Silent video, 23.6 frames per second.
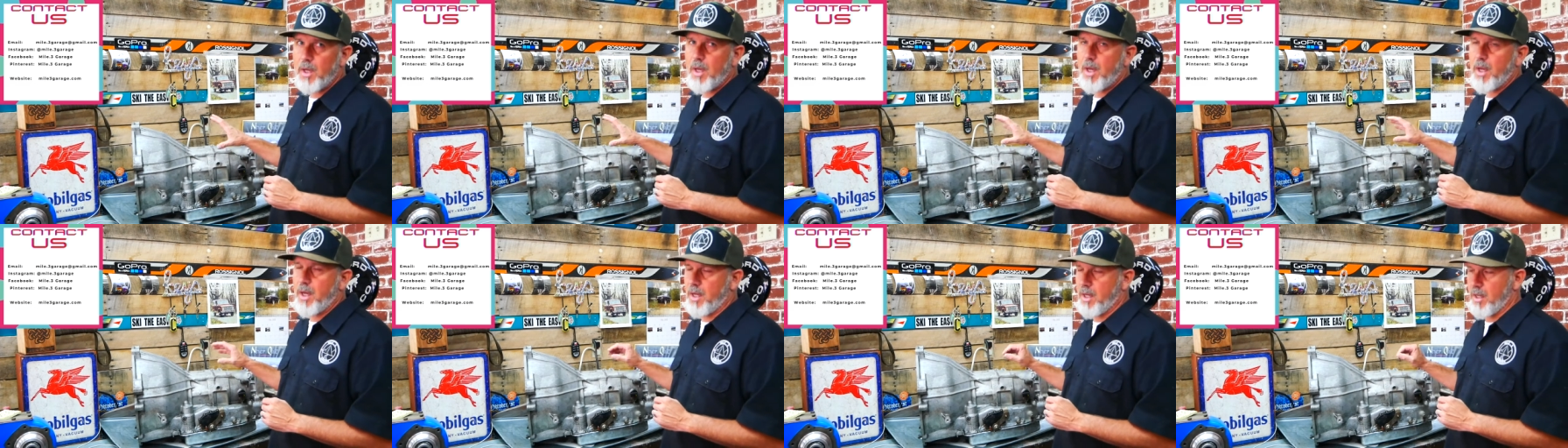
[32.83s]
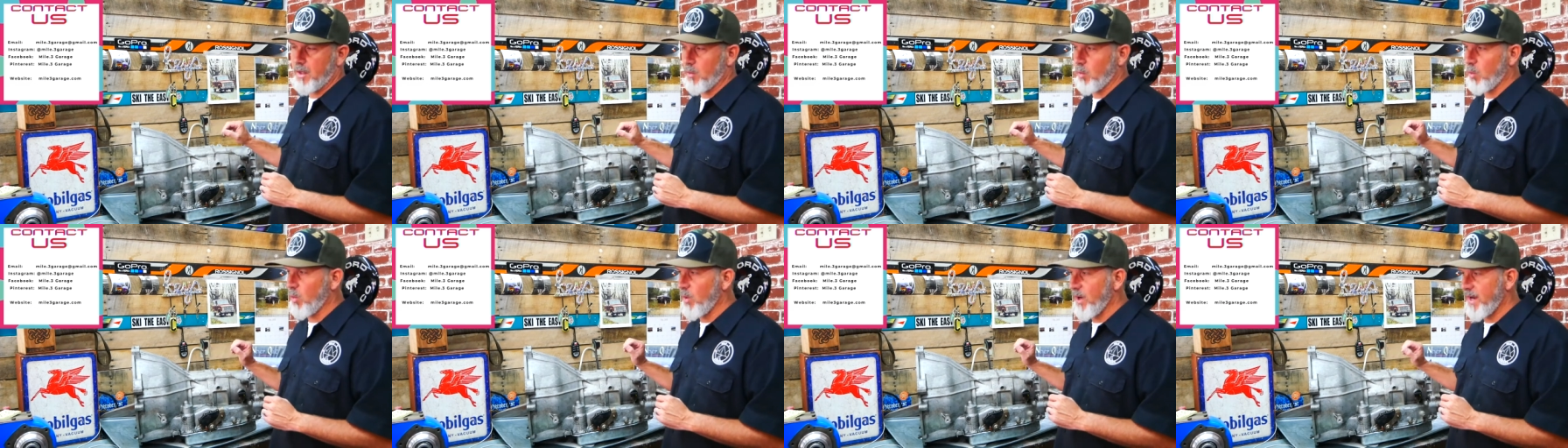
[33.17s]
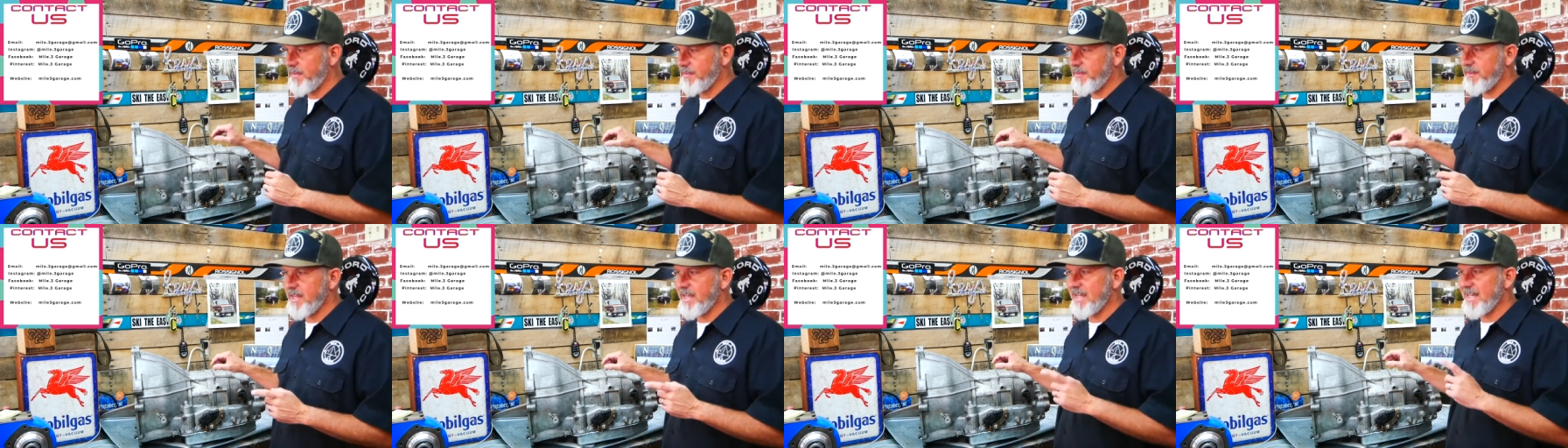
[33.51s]
uh,
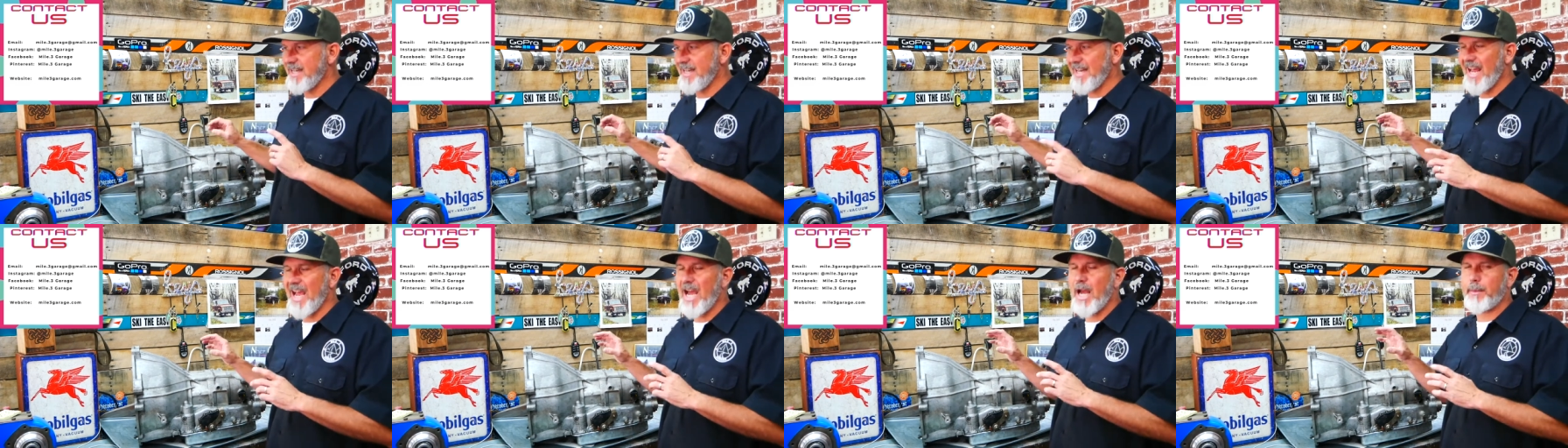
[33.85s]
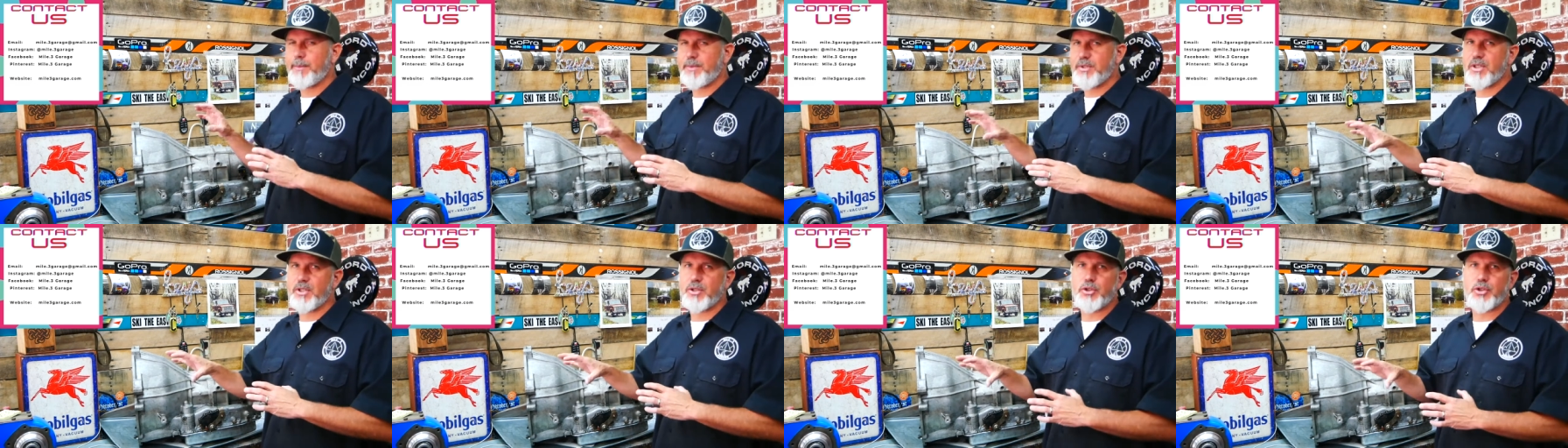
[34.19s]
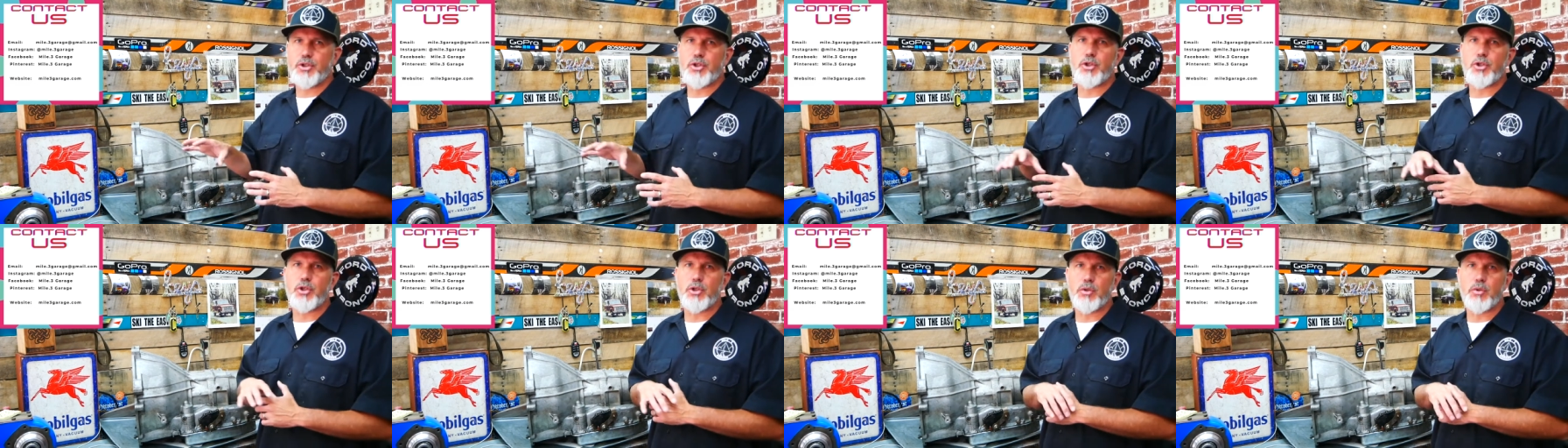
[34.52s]
with the adaption
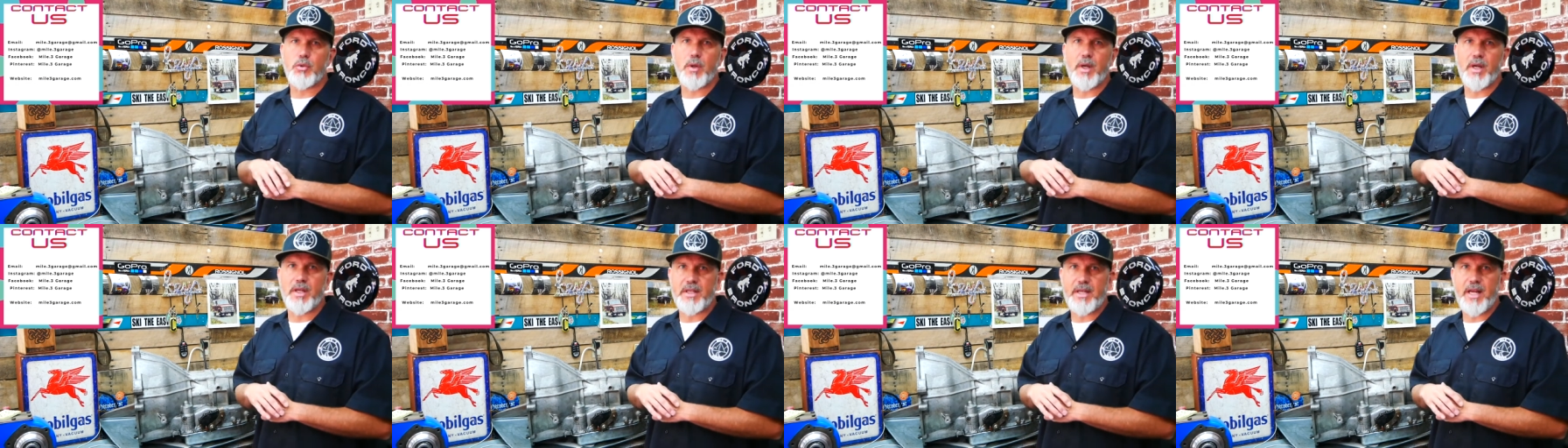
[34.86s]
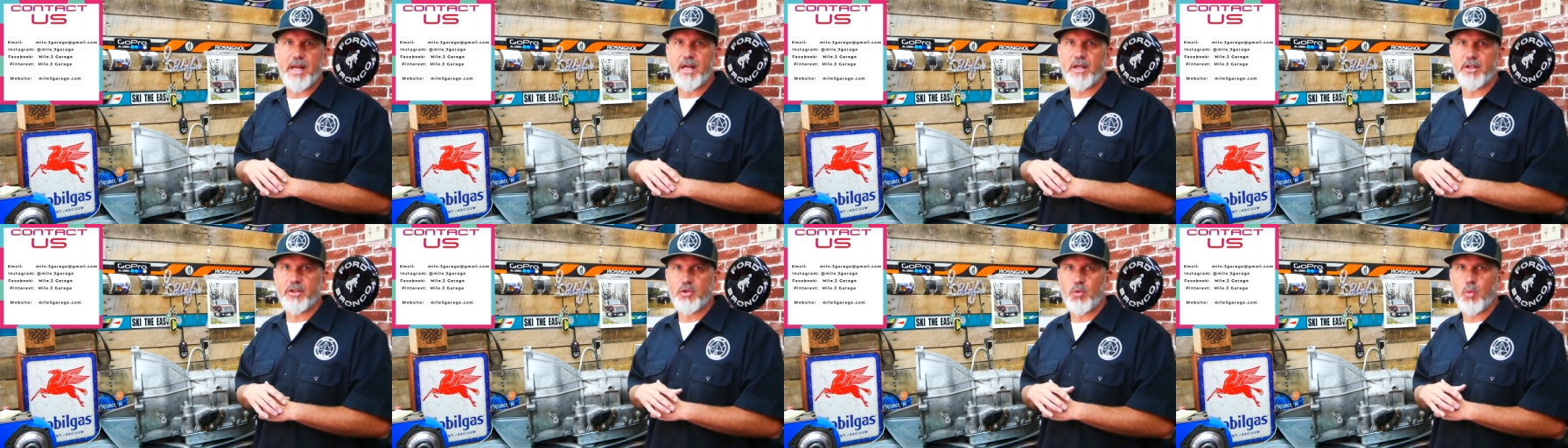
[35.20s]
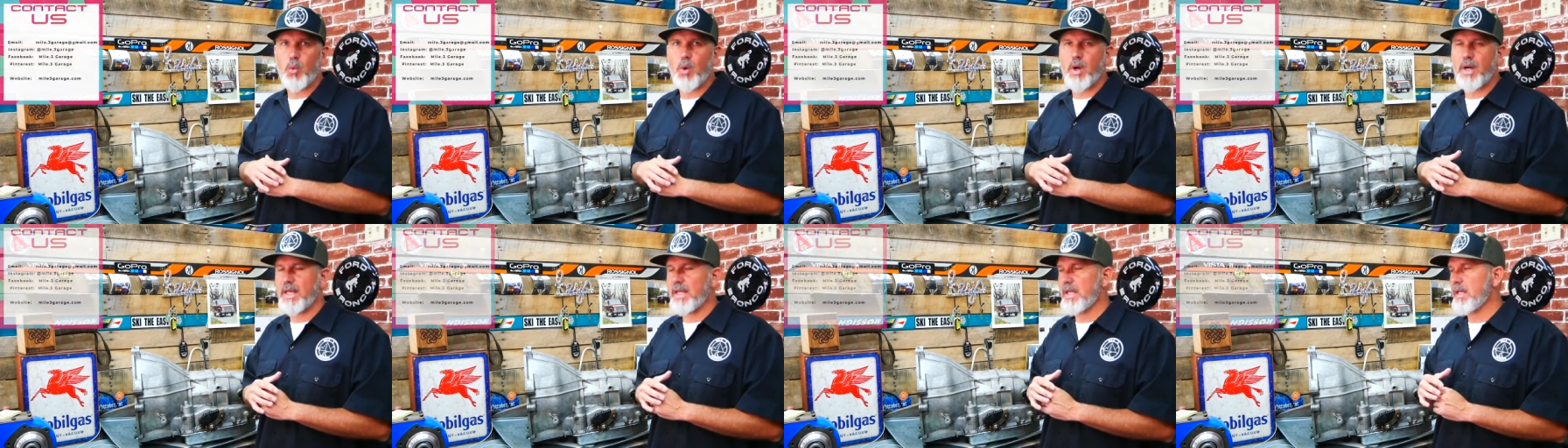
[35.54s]
to a Dana
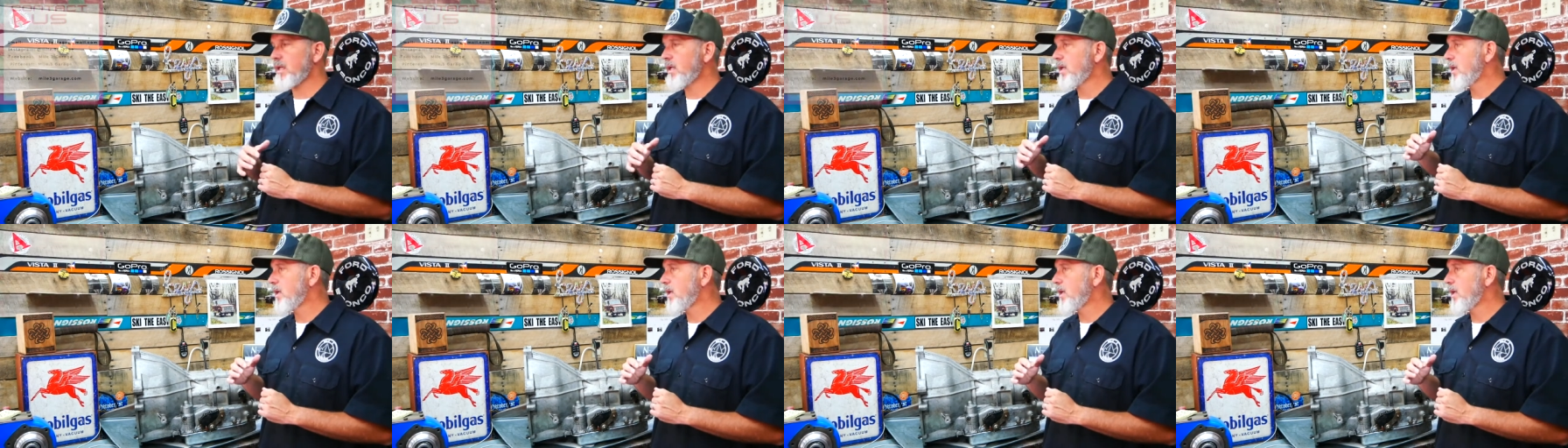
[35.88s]
twenty.